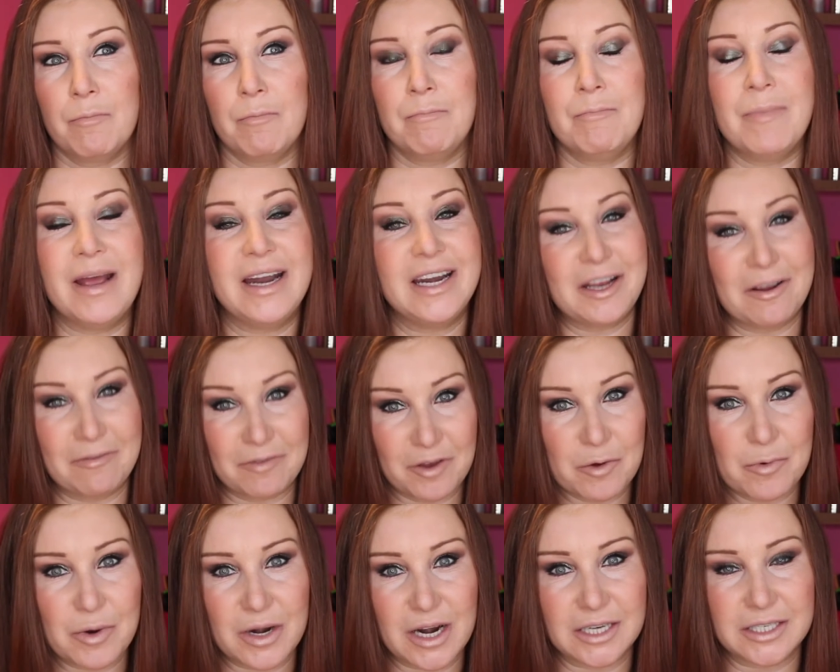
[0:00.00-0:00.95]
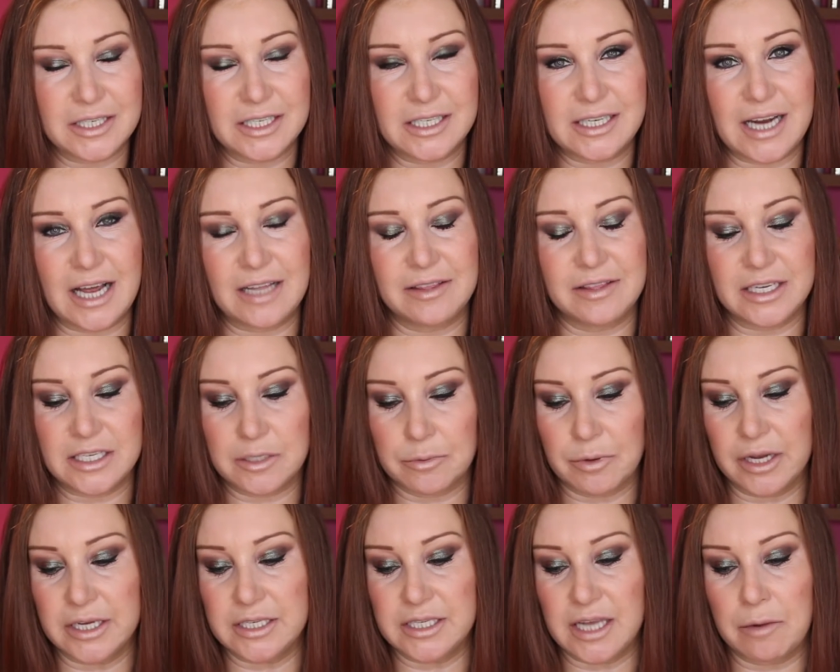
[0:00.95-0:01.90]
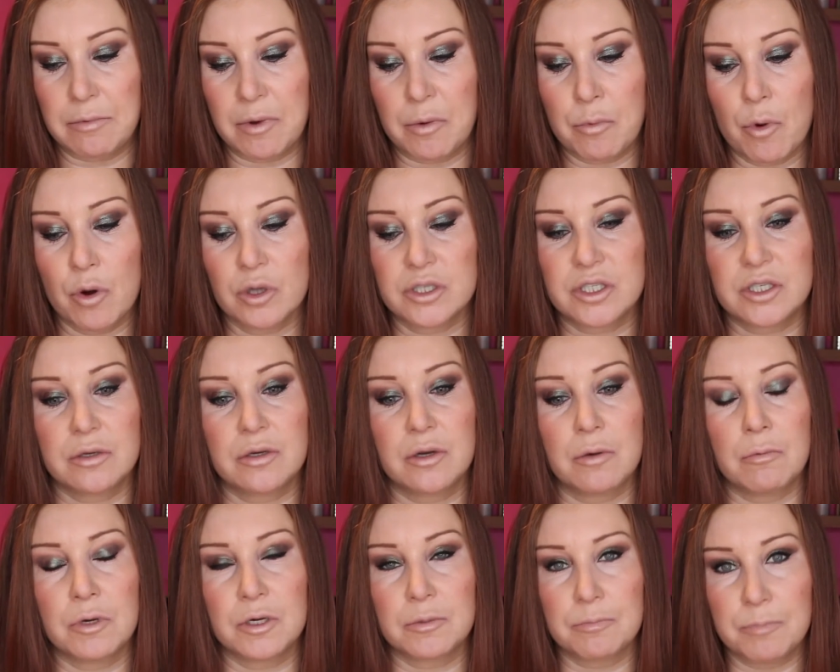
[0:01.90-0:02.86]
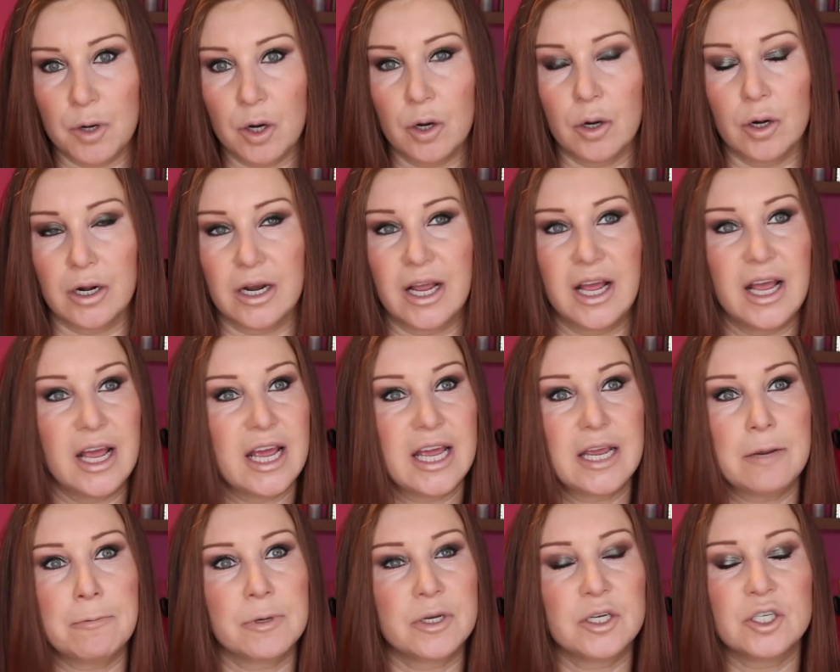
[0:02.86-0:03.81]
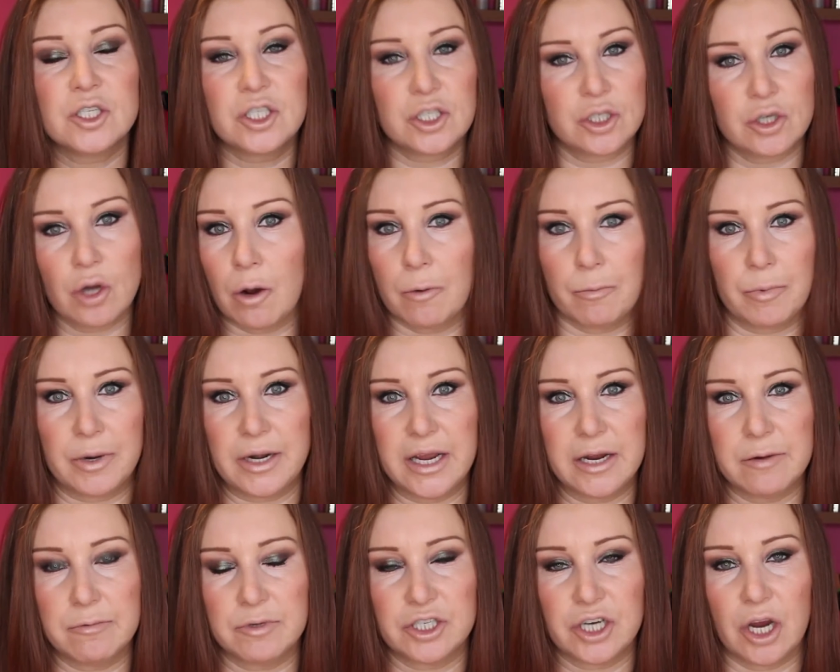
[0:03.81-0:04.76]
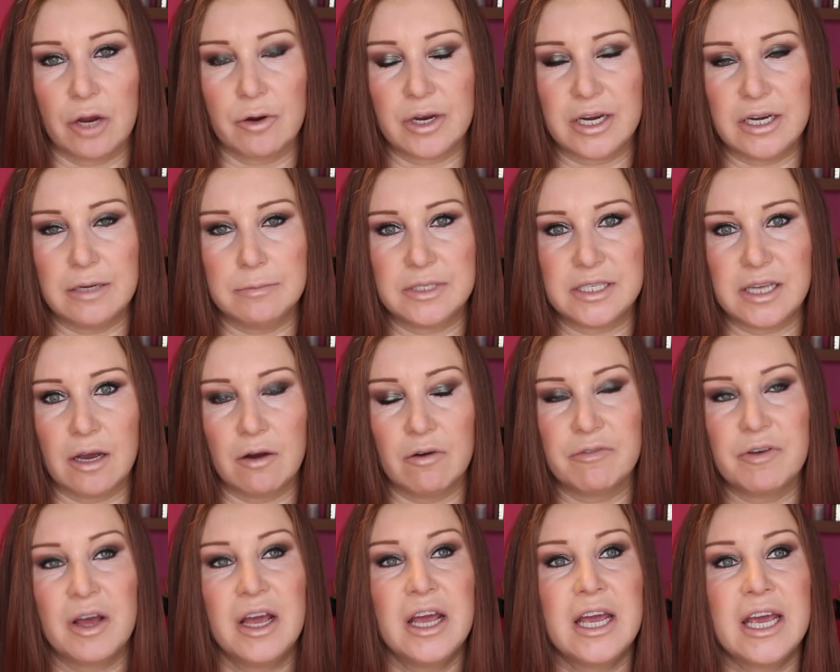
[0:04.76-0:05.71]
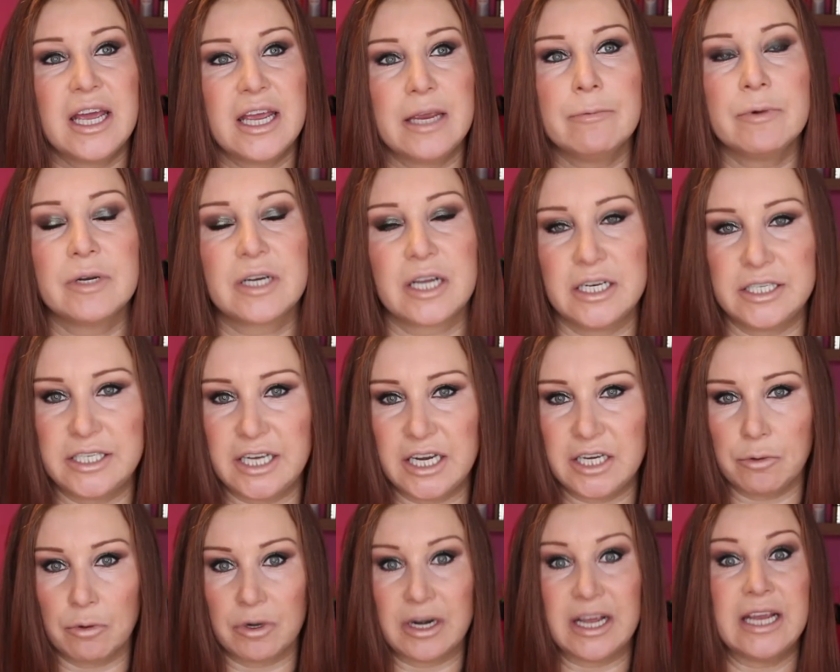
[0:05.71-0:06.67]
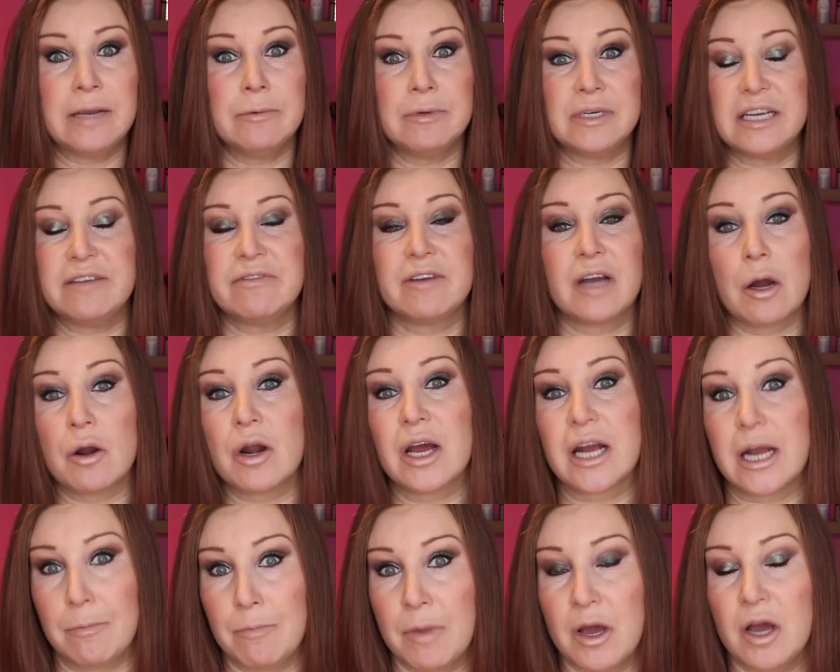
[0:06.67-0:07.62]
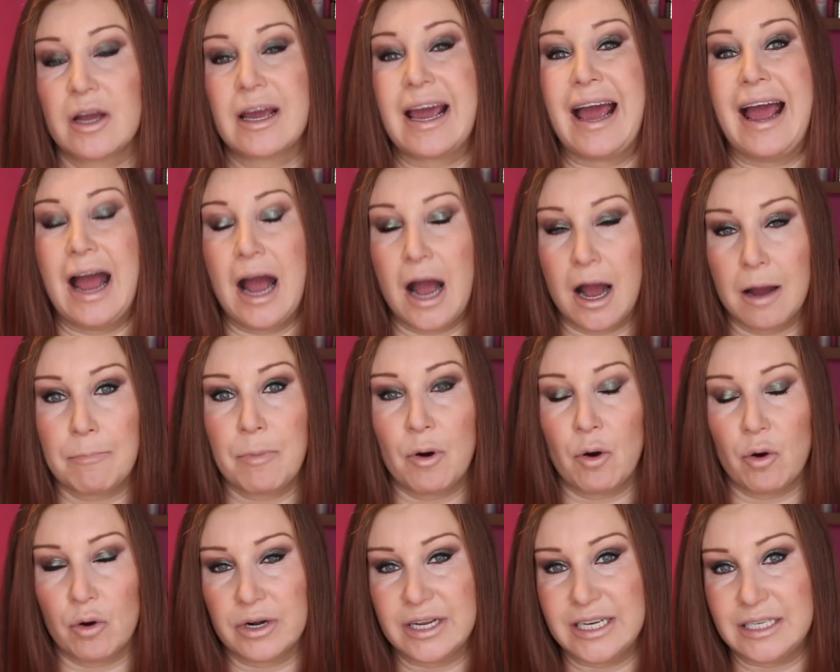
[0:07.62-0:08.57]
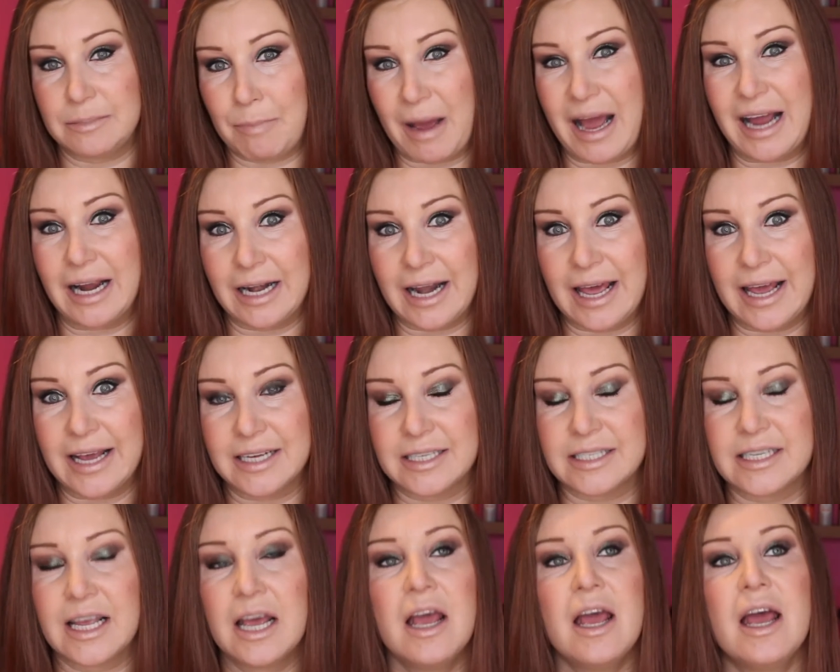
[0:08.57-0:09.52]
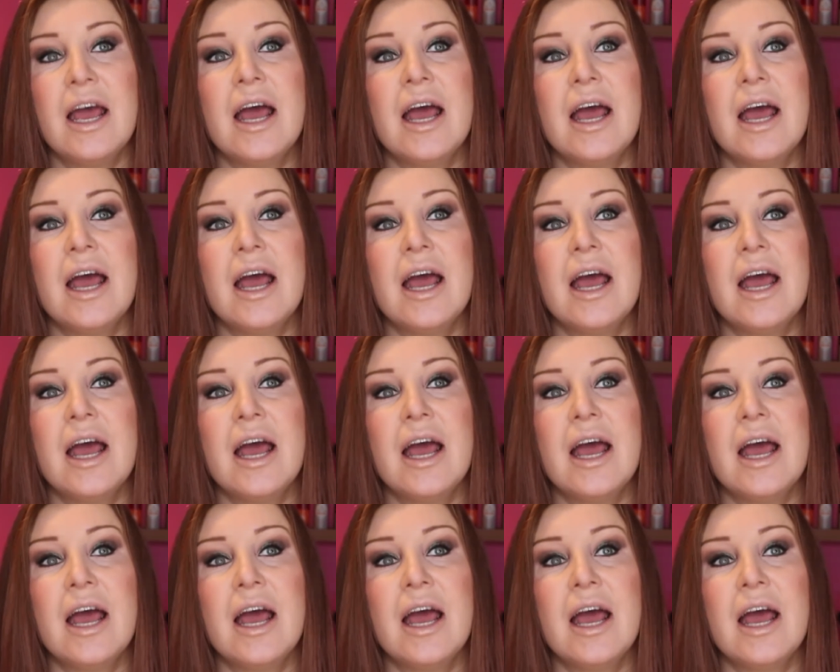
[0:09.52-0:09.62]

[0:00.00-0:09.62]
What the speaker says: many of you will understand this when I say when Watson would pull, he wouldn't stop when he was choking himself. He would continue on. He would even go like a meerkat up on his back legs